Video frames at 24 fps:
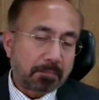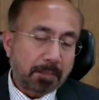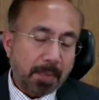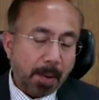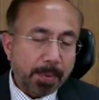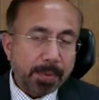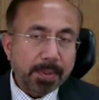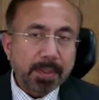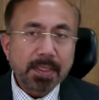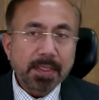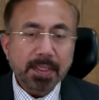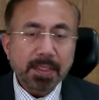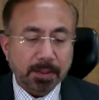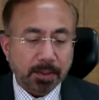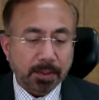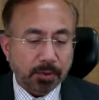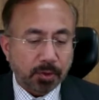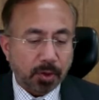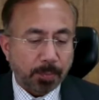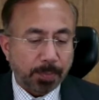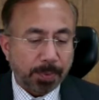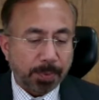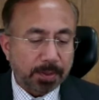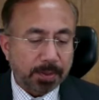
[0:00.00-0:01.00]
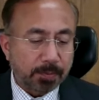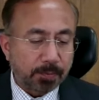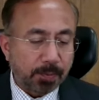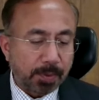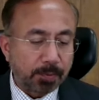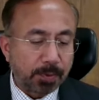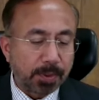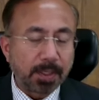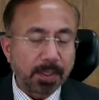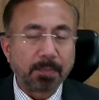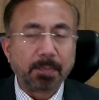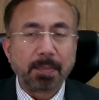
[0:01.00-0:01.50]
I mean, these are the topics
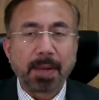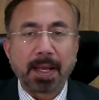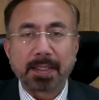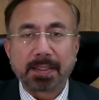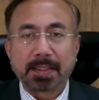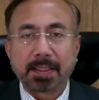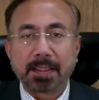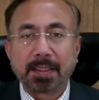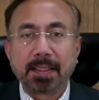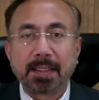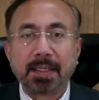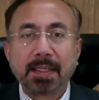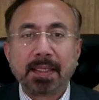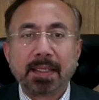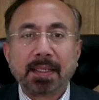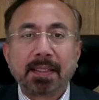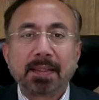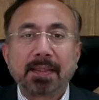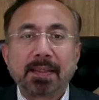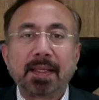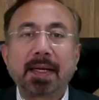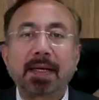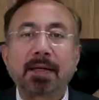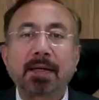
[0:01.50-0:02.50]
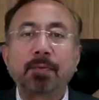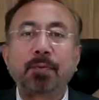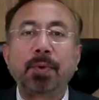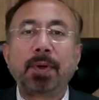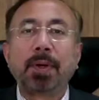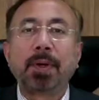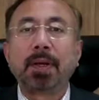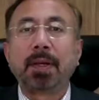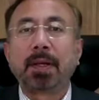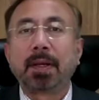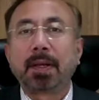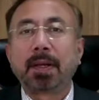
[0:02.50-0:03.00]
one would imagine that
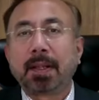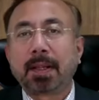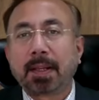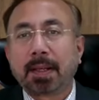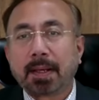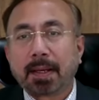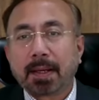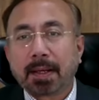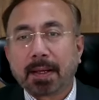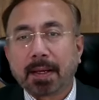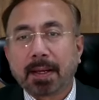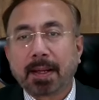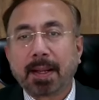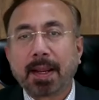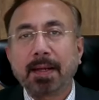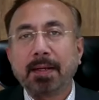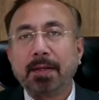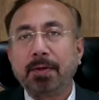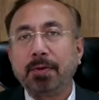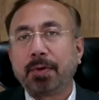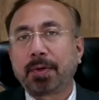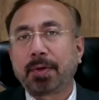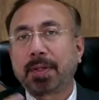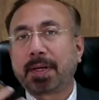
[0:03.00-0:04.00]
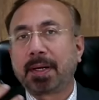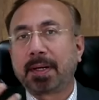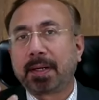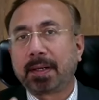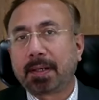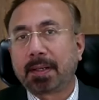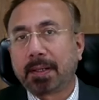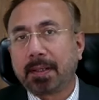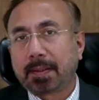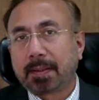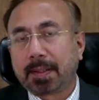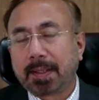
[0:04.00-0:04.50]
will get your
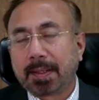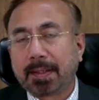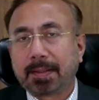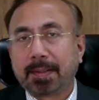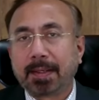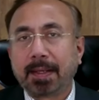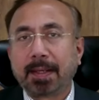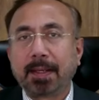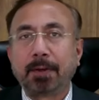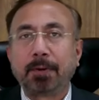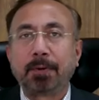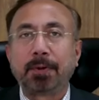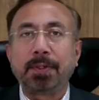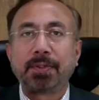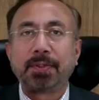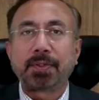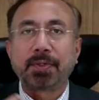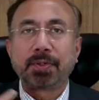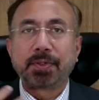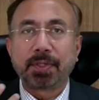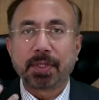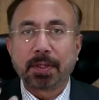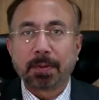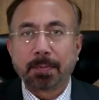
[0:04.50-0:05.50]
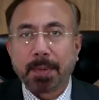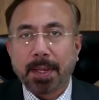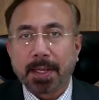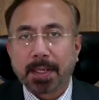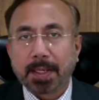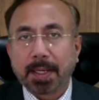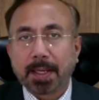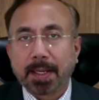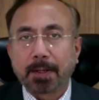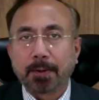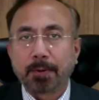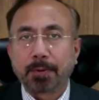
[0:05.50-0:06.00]
critical thinking, your decision
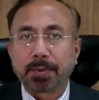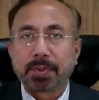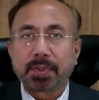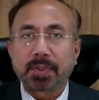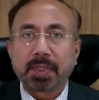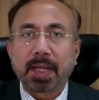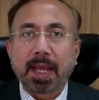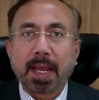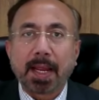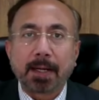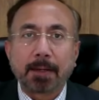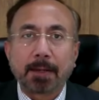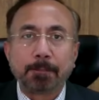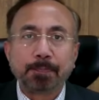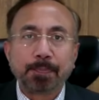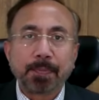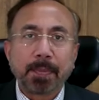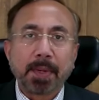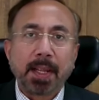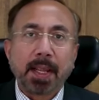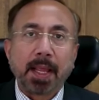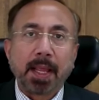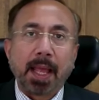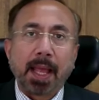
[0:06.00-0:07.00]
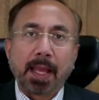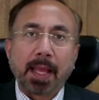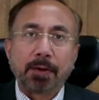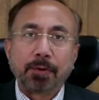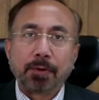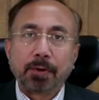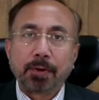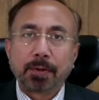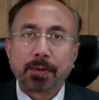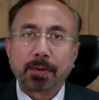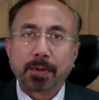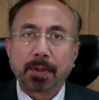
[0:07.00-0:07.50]
making, your stand, and
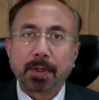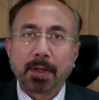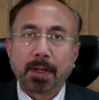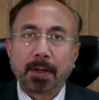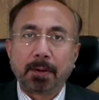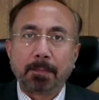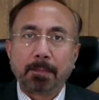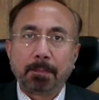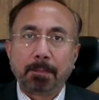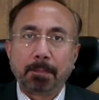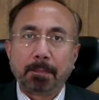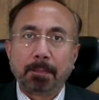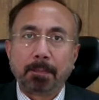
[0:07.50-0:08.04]
your uh,